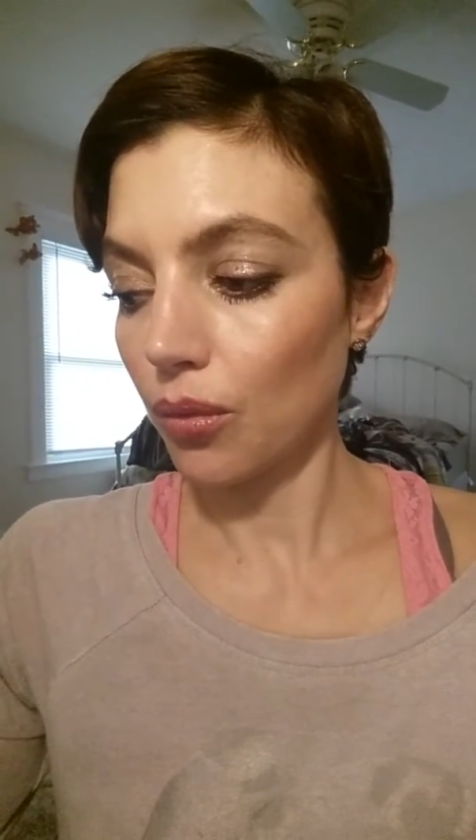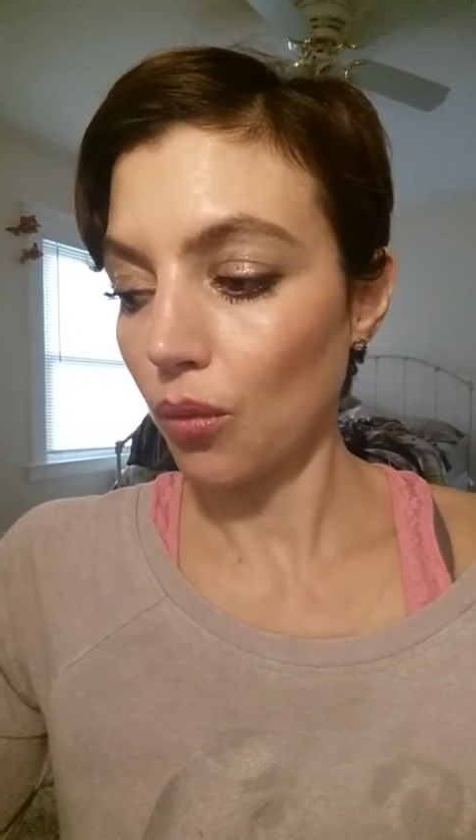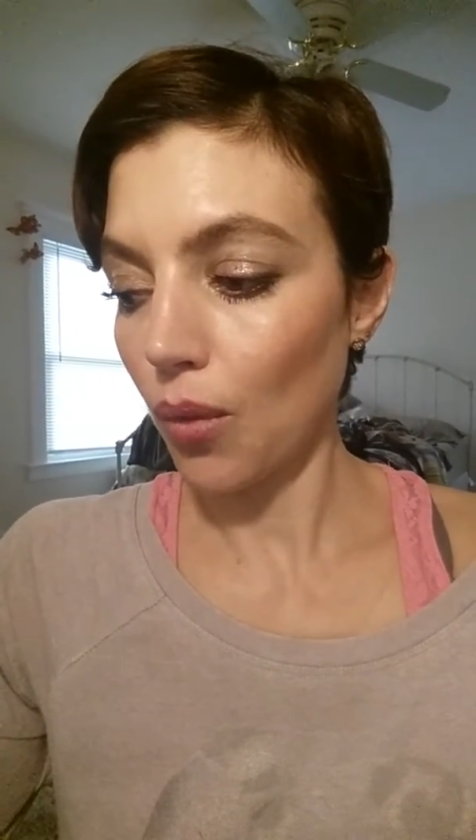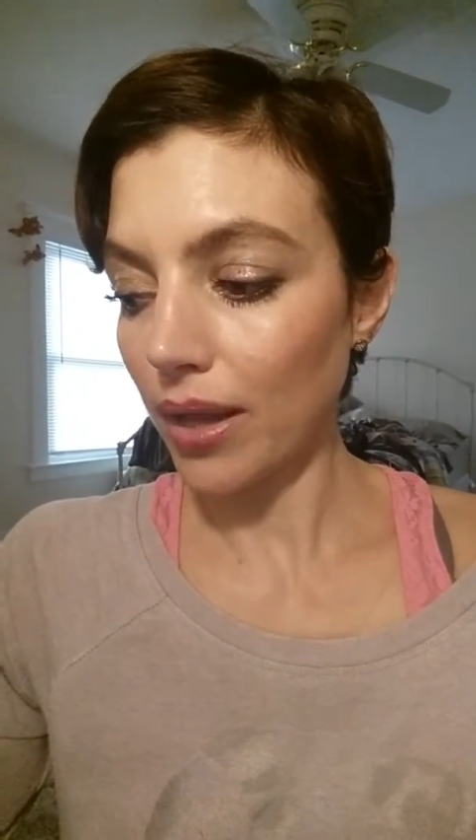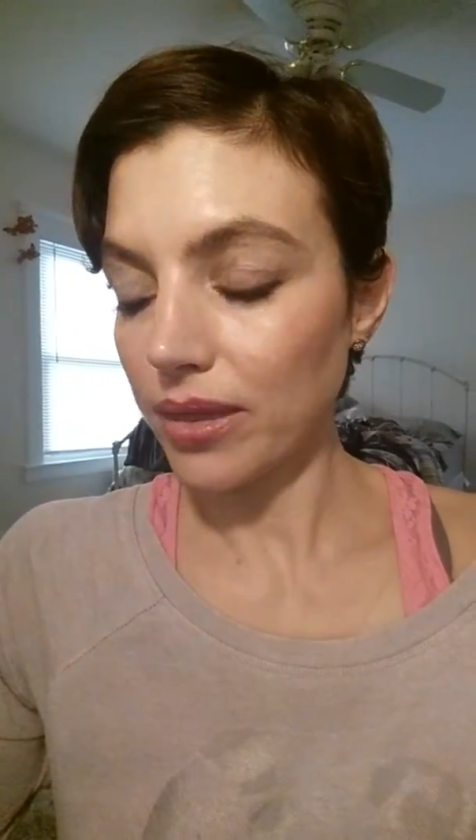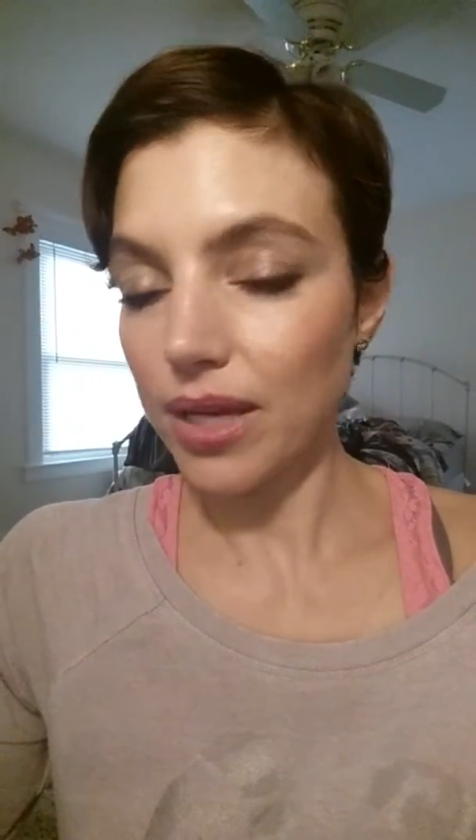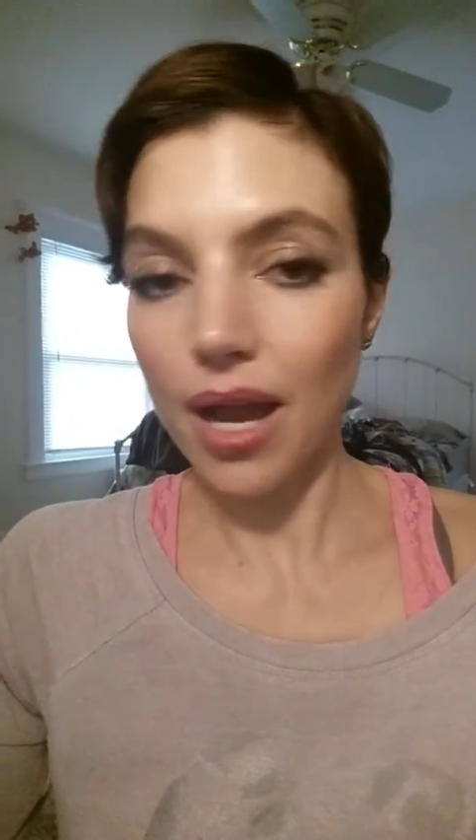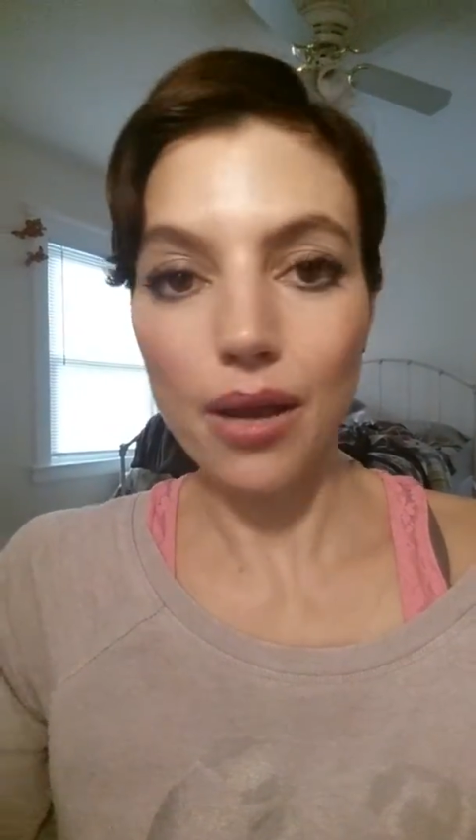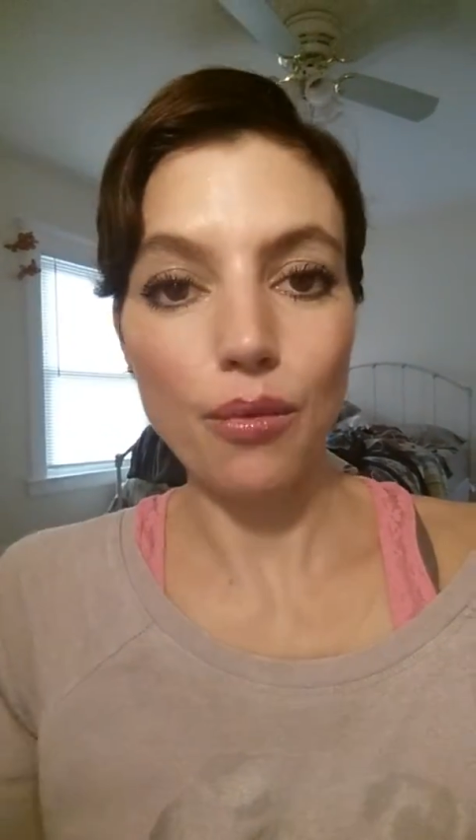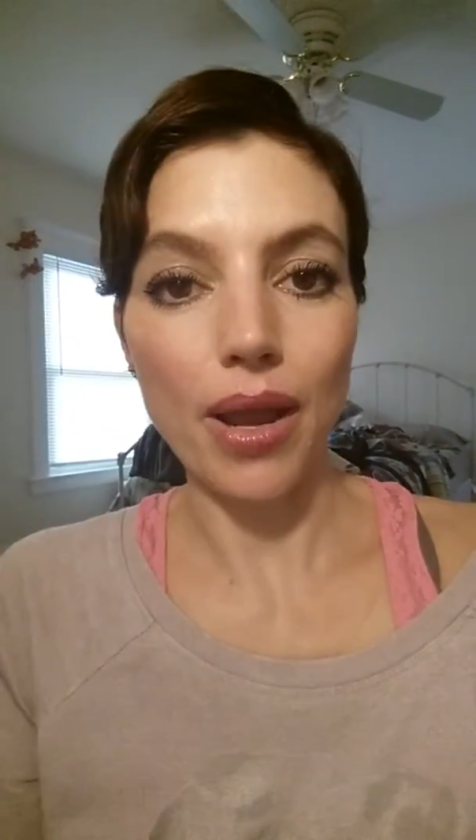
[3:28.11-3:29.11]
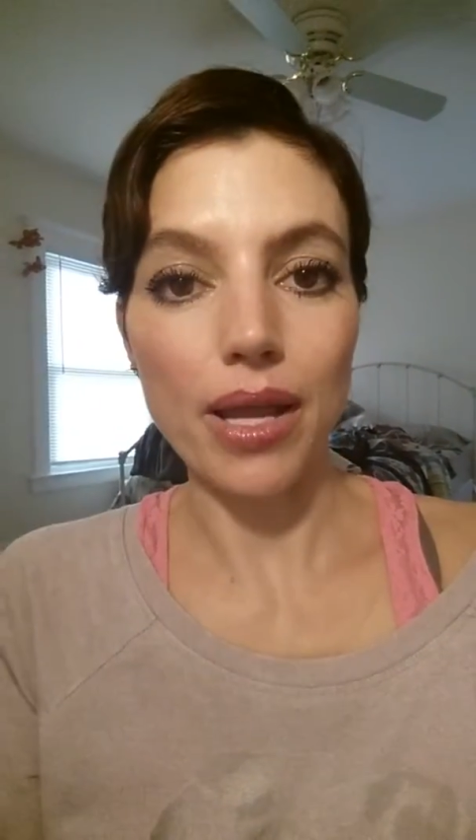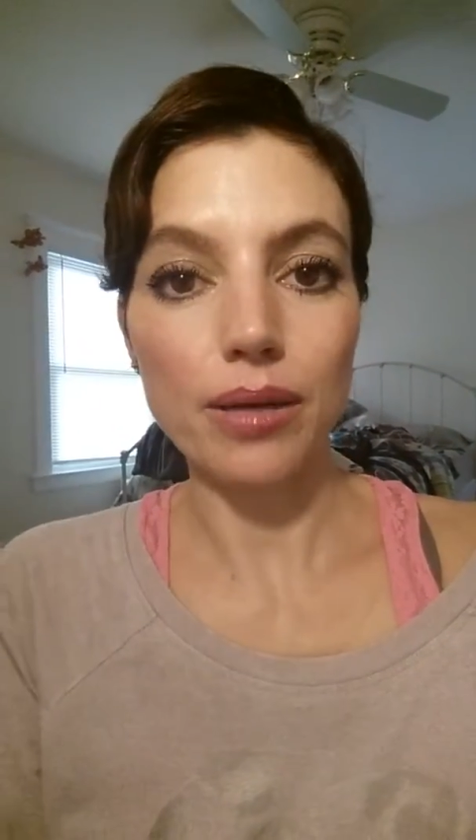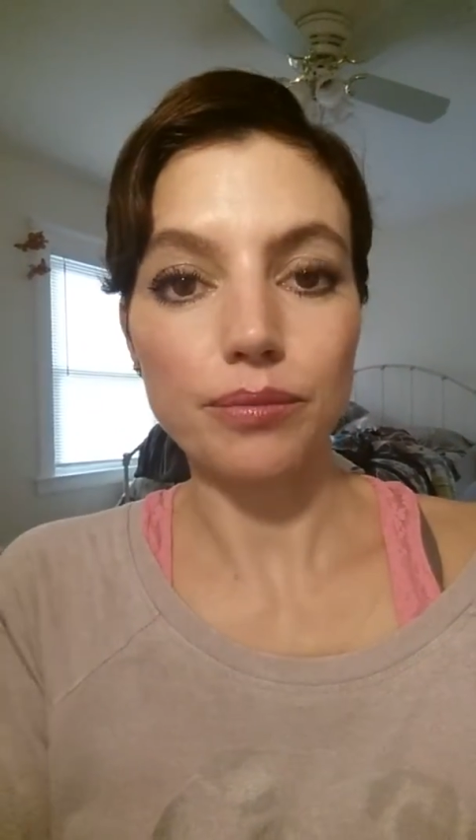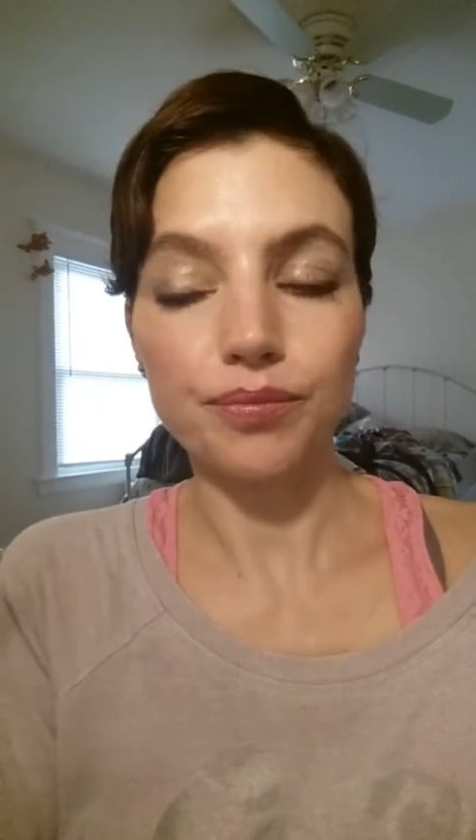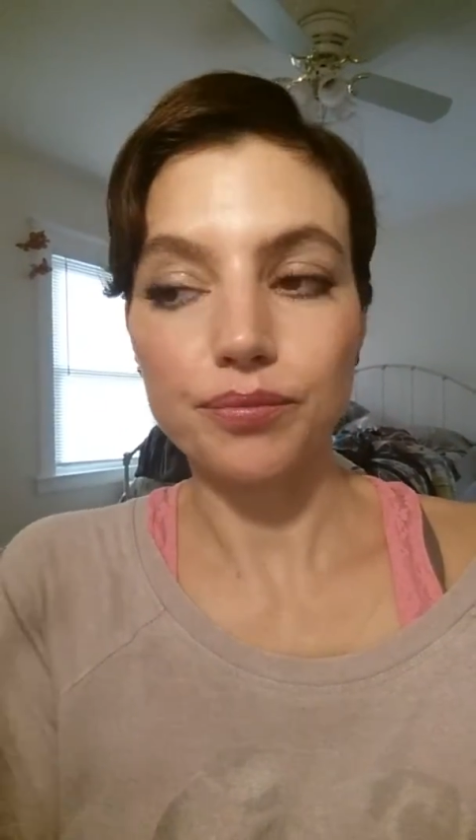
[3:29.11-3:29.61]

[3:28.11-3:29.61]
wet the Irate